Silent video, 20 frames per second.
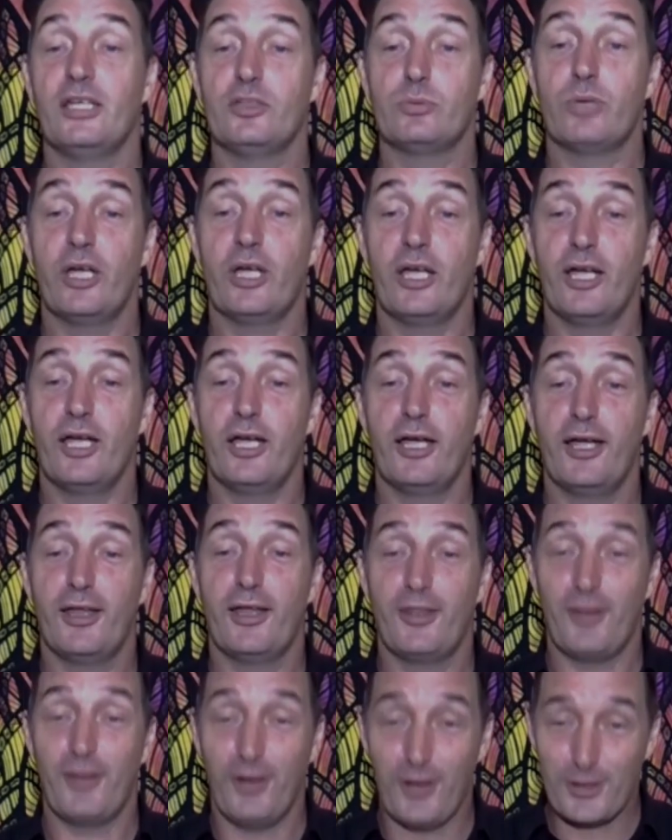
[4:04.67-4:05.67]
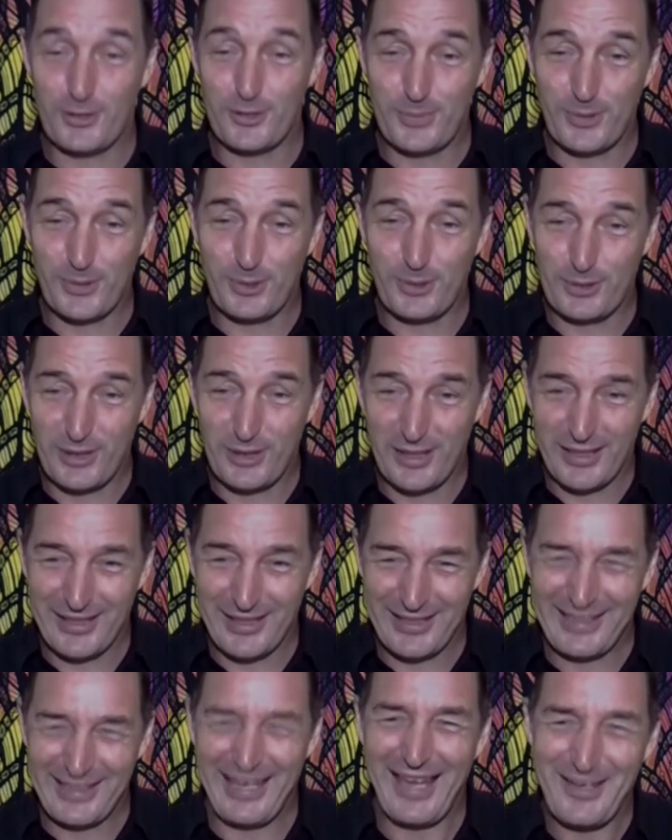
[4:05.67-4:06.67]
is where the hospitals
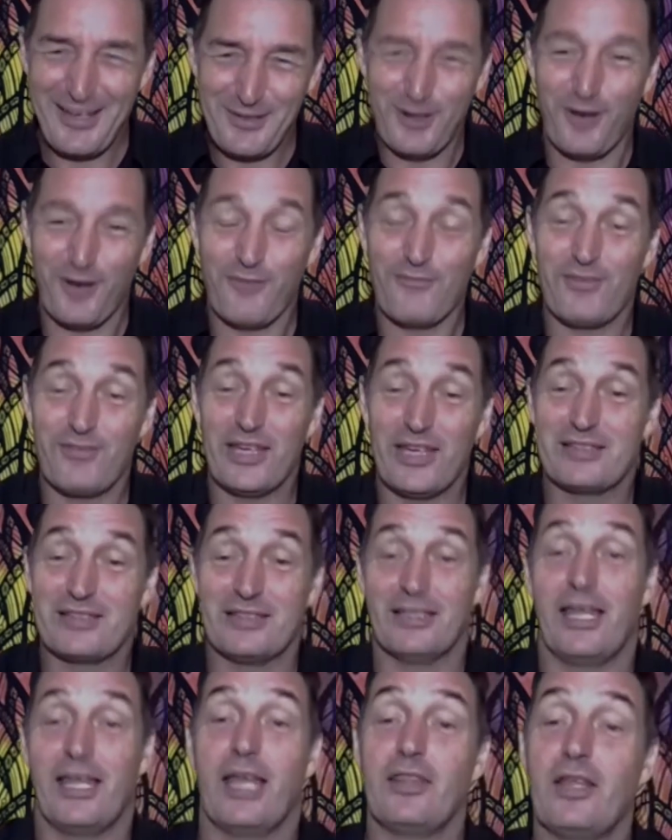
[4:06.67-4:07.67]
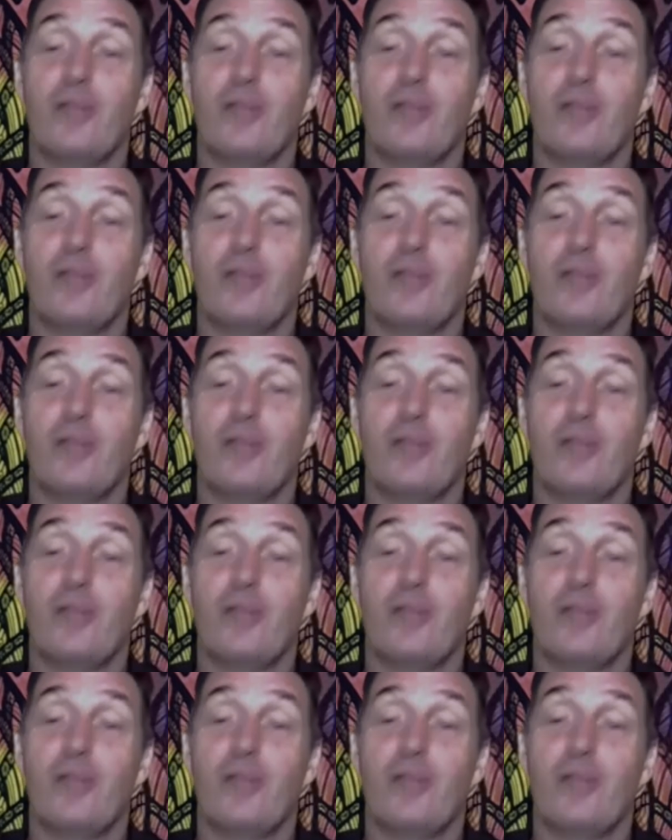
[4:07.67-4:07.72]
cannot fix it,